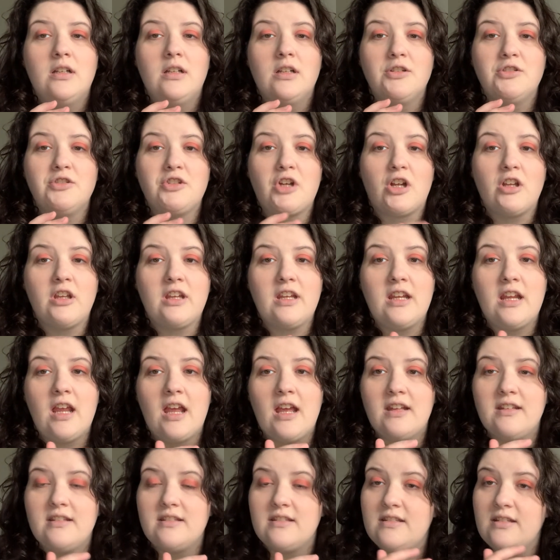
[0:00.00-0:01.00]
Charlie
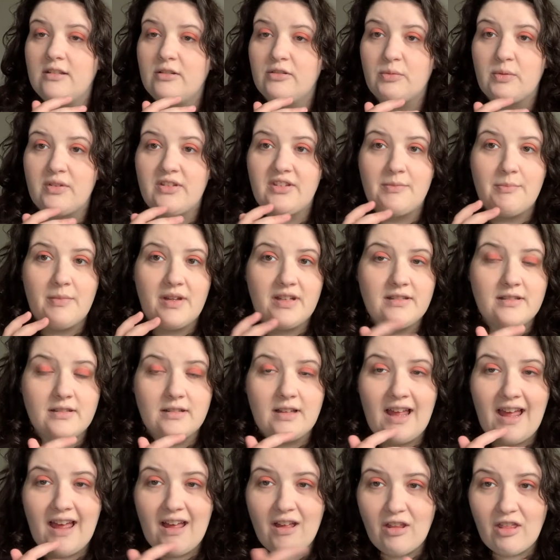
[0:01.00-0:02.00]
deals with some mental
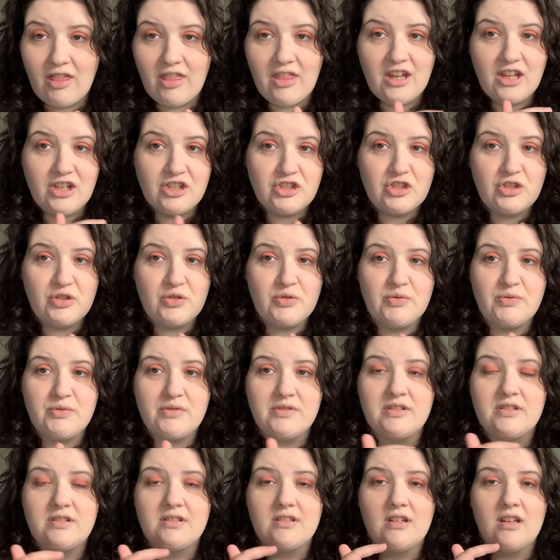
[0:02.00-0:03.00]
health
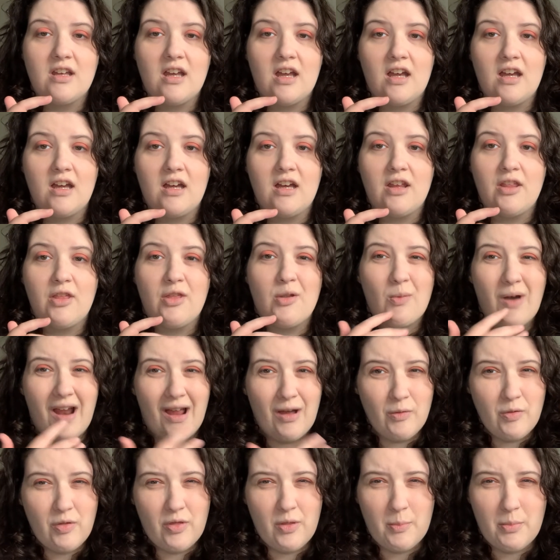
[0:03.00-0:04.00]
issues
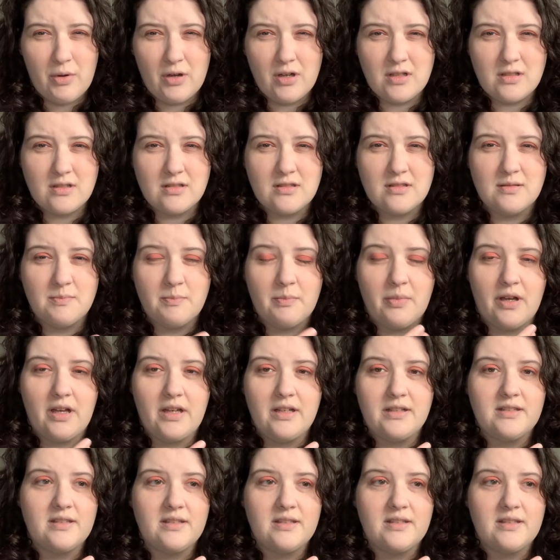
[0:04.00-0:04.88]
throughout the books, but